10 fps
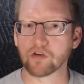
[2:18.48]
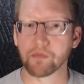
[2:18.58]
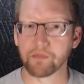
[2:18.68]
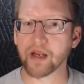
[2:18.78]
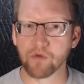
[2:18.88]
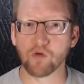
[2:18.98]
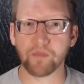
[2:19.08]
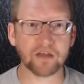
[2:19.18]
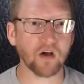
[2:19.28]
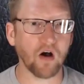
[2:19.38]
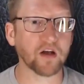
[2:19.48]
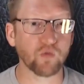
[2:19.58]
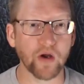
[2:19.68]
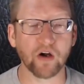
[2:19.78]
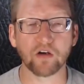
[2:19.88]
a big movement on
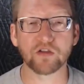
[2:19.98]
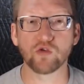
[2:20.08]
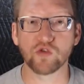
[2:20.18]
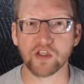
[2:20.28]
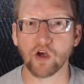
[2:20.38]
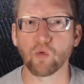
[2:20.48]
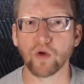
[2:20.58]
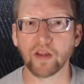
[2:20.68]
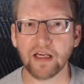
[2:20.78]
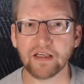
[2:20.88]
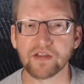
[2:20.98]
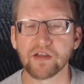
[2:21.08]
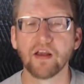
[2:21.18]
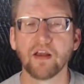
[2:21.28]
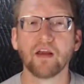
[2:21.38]
Twitter to still release
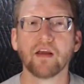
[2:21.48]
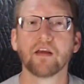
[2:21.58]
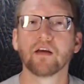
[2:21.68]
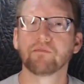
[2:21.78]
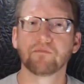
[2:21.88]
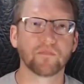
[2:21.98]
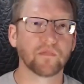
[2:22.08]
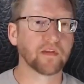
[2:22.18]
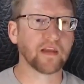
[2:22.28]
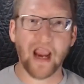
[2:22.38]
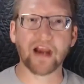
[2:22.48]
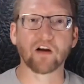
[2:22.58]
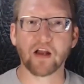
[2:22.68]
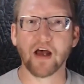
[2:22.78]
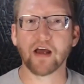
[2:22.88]
the
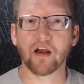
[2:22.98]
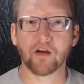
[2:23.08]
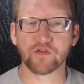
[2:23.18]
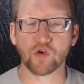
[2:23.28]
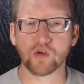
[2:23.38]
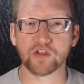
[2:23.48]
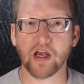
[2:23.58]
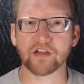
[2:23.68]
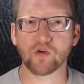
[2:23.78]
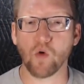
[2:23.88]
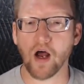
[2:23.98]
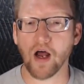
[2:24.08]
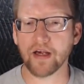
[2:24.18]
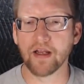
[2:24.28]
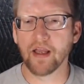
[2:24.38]
air cut of Suicide
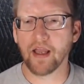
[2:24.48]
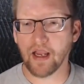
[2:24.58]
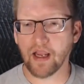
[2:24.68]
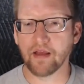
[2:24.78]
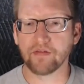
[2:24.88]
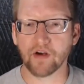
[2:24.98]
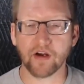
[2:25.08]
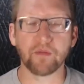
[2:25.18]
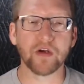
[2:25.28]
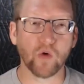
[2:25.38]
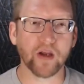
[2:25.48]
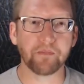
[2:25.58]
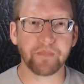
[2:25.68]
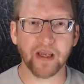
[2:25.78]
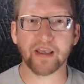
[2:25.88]
Squad. And they're going to be doing a
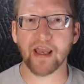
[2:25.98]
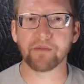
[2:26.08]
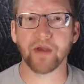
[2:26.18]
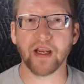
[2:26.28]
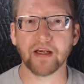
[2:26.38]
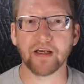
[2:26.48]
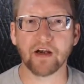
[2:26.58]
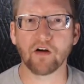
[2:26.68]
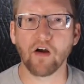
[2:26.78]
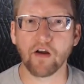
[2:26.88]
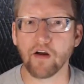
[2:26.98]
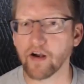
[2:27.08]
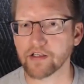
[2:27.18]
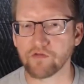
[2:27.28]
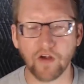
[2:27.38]
big campaign here on
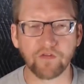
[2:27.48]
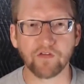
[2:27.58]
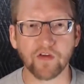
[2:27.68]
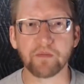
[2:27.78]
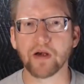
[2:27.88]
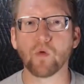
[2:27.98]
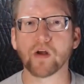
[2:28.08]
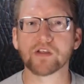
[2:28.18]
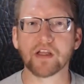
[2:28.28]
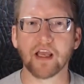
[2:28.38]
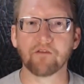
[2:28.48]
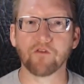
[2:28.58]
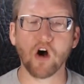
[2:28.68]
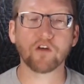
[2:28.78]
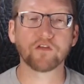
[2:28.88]
August 5th if anybody wants to get
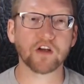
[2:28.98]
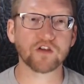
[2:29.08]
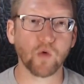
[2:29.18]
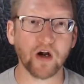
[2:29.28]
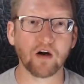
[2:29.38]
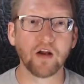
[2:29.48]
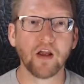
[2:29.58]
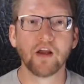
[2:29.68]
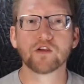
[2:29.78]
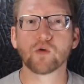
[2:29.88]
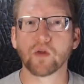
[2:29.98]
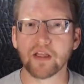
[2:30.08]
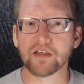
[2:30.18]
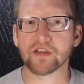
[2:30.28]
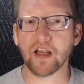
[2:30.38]
involved on Twitter to
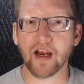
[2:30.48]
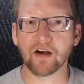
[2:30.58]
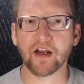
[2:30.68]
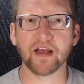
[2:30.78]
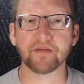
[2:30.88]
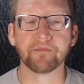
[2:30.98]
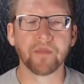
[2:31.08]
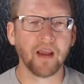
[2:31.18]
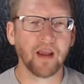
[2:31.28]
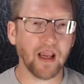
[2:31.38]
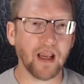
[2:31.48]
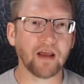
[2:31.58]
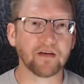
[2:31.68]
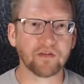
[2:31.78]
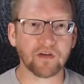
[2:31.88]
release the air cut.
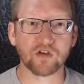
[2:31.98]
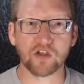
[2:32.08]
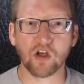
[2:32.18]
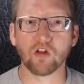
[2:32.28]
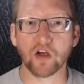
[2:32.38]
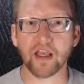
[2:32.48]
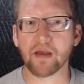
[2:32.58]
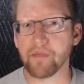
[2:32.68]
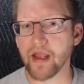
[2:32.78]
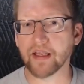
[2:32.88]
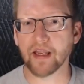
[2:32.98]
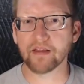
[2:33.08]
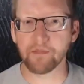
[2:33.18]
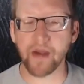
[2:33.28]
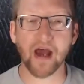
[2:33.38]
And they're still looking at
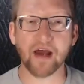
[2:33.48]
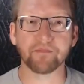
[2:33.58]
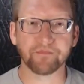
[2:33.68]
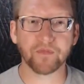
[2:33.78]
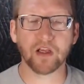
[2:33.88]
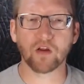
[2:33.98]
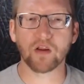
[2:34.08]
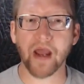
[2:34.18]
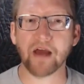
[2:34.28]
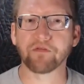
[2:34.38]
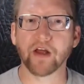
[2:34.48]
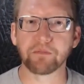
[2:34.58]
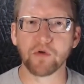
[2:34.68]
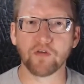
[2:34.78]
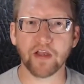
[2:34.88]
making the Batfleck
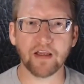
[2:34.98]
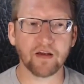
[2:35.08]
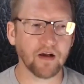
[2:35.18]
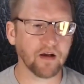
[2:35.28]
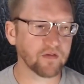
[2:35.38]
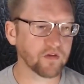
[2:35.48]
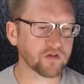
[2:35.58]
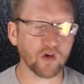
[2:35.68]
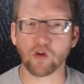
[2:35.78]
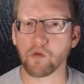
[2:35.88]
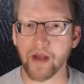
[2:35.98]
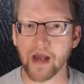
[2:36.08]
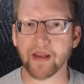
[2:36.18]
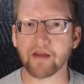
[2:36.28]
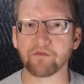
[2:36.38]
movie, the solo
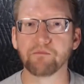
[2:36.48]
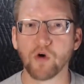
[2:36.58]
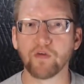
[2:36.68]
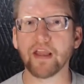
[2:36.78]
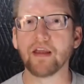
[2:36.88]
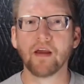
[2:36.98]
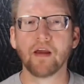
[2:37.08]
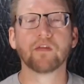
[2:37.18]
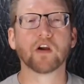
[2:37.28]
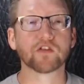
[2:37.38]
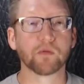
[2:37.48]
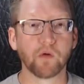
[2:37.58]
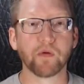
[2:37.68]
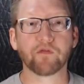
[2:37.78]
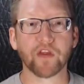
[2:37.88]
Batman movie. There's a
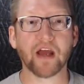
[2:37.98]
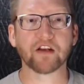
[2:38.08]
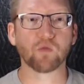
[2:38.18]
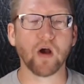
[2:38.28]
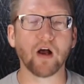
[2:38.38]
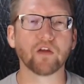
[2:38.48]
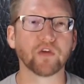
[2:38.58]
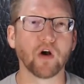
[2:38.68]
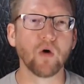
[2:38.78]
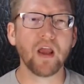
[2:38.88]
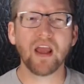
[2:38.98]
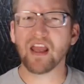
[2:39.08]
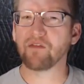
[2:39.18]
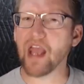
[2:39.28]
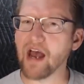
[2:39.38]
movement for that as well. So
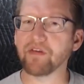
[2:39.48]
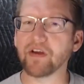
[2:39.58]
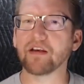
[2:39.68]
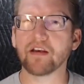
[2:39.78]
if you haven't